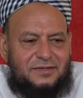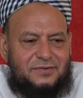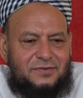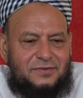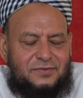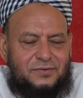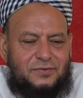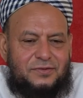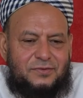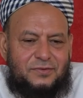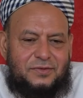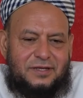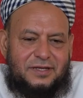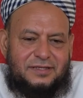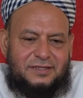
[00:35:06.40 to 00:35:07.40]
two
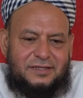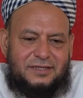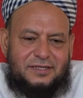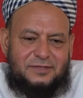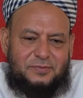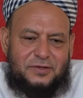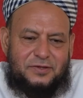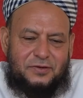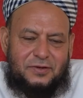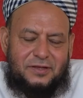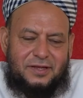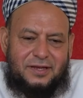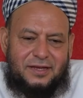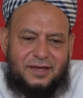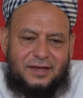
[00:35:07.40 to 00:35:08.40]
things in this
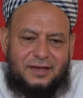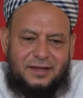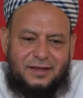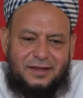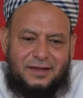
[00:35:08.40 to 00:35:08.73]
particular regard.